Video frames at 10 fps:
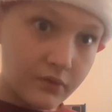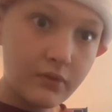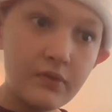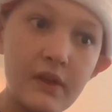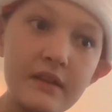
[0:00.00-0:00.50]

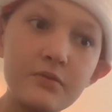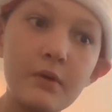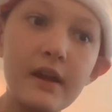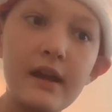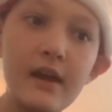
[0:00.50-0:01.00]
that's
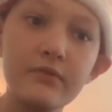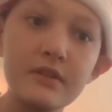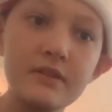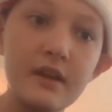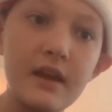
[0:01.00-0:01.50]
what I have to
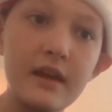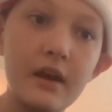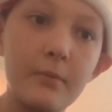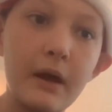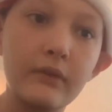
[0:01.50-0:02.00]
say
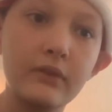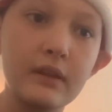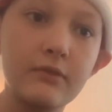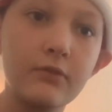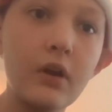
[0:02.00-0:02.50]
about
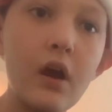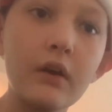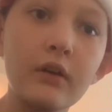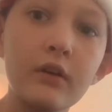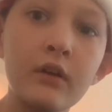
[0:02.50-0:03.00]
the
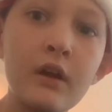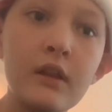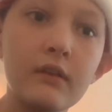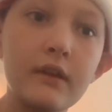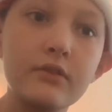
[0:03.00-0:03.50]
Frogger
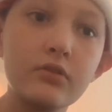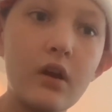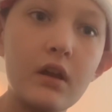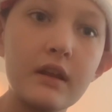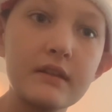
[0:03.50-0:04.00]

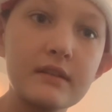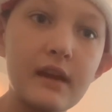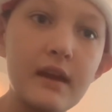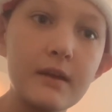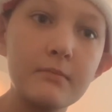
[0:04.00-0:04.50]
Electronics
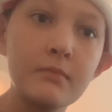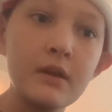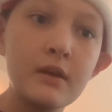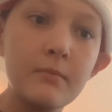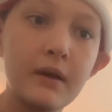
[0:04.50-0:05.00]
game
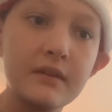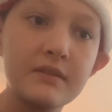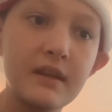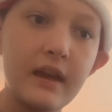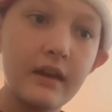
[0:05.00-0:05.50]
by
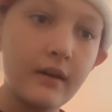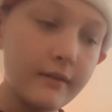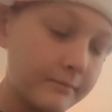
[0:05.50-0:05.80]
Sega.